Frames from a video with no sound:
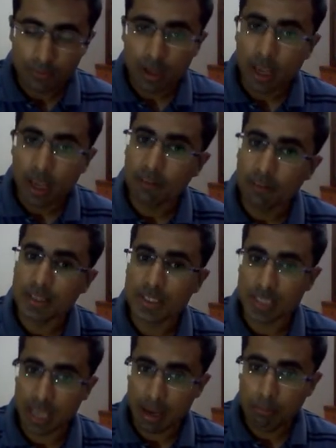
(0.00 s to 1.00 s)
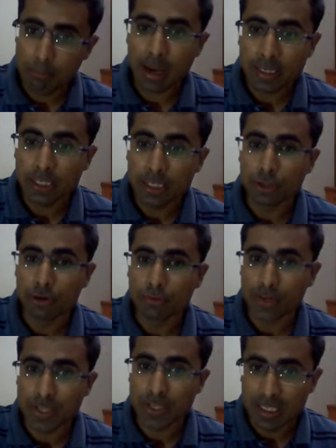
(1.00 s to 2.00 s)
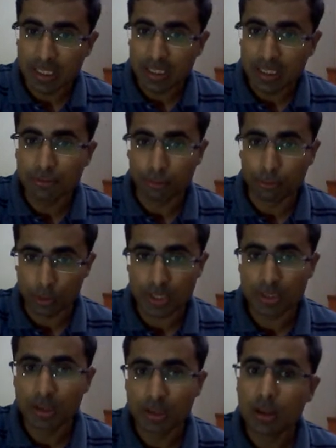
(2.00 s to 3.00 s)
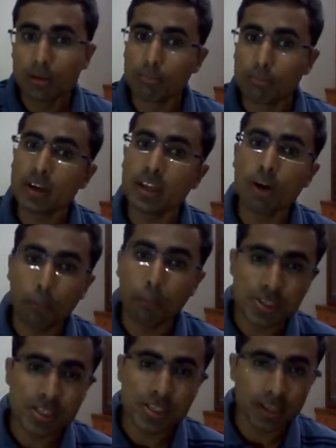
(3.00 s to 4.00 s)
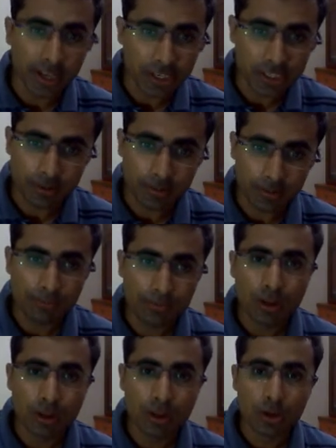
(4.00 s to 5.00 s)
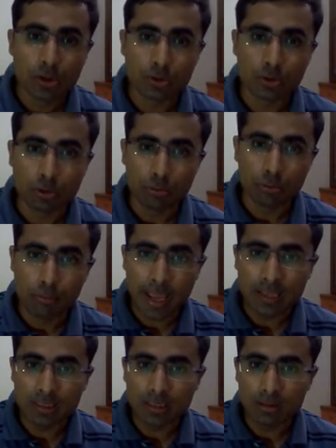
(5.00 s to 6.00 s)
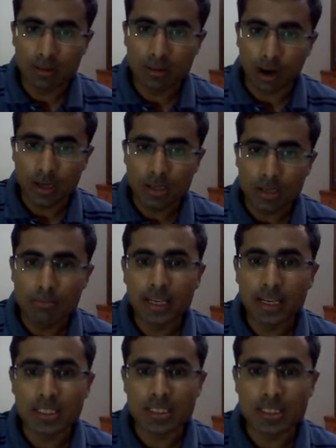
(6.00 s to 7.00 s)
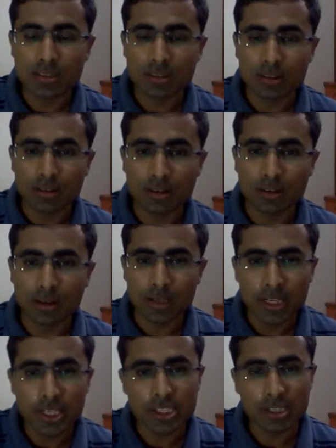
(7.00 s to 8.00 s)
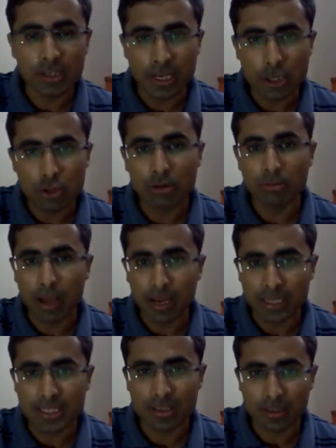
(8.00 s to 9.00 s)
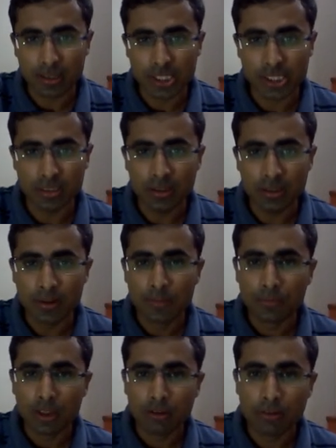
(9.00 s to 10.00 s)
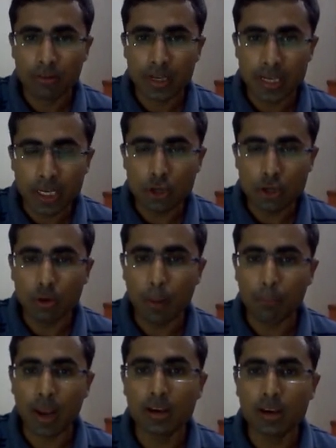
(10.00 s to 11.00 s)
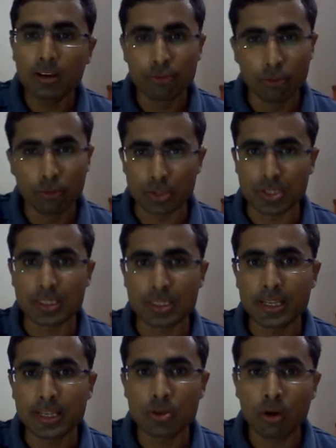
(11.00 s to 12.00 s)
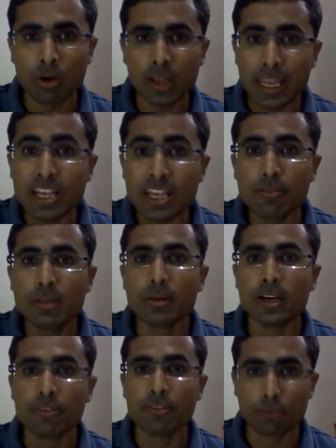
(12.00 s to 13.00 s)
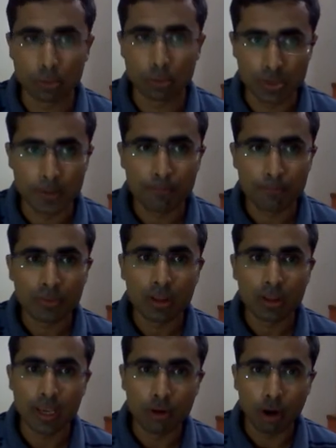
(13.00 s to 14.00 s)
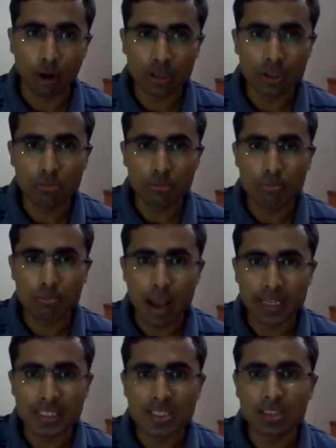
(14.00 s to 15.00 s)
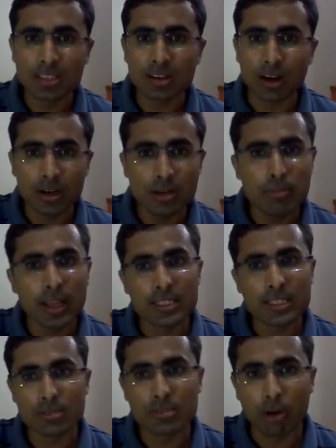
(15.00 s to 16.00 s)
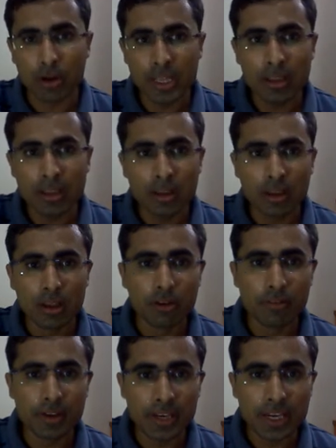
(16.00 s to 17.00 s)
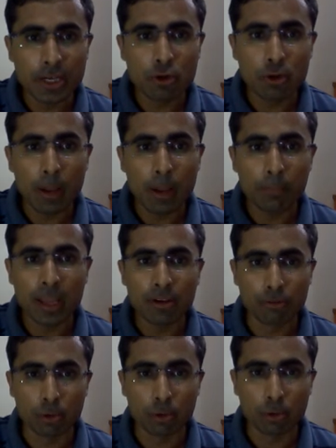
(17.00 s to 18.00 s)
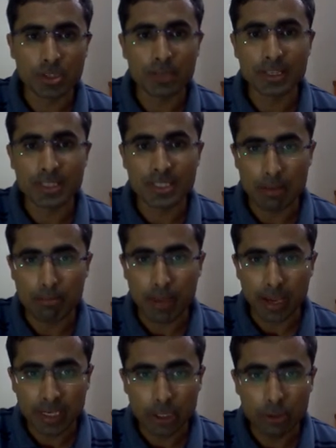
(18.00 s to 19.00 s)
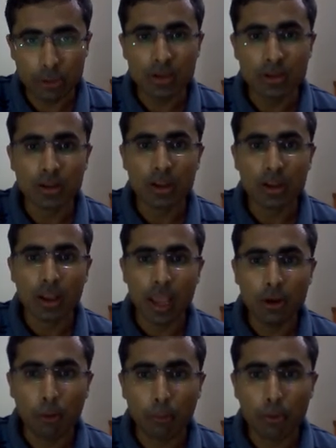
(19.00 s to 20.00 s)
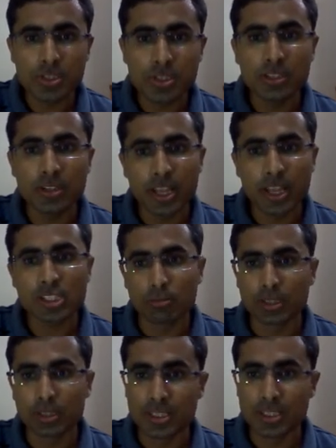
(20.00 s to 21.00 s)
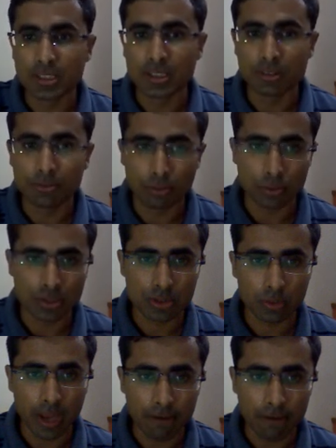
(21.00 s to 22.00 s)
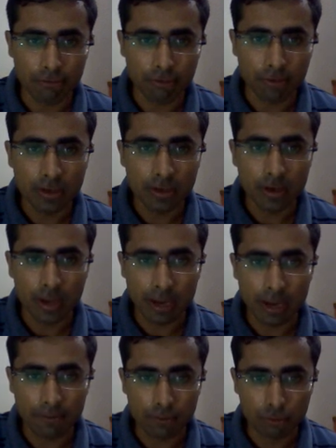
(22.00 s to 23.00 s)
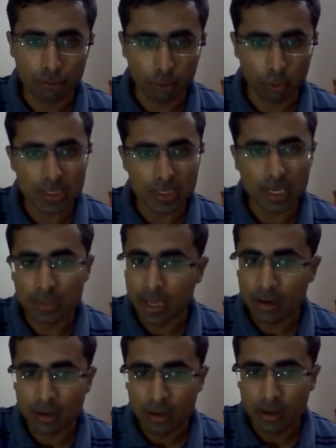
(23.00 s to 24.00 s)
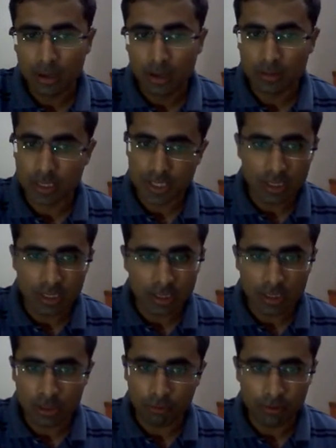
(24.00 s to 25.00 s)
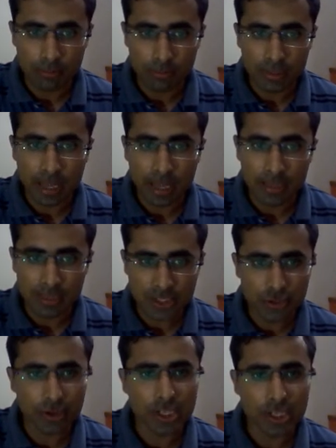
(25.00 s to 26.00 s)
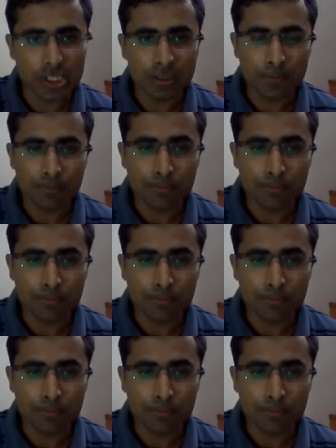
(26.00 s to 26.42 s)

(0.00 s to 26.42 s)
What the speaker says: having same magnitude of resultant force but in opposite direction. So to make the unbalanced condition into a balanced condition, we need to apply a force that is called equilibriant force. In order to balance the unbalanced body, we need to apply a force having same magnitude and opposite direction of the resultant force. So F1 and F2 force are there. The resultant of will be there in this direction.